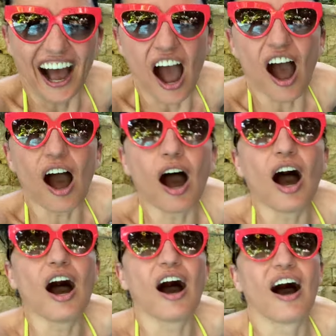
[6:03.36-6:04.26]

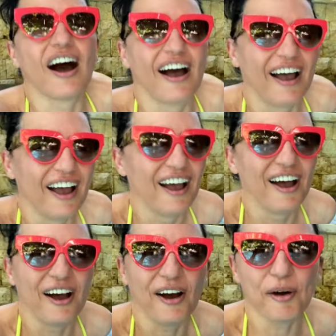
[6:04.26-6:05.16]

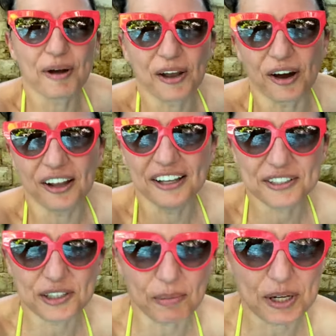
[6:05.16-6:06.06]
Ah, oh my God,
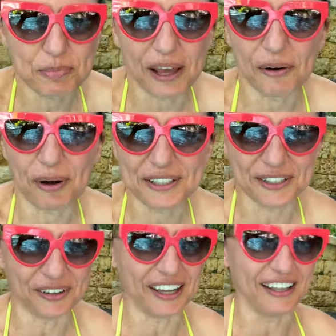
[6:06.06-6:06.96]
it's so much better once
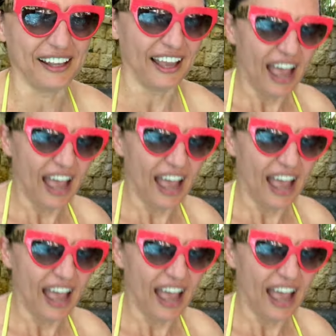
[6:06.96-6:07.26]
you're in.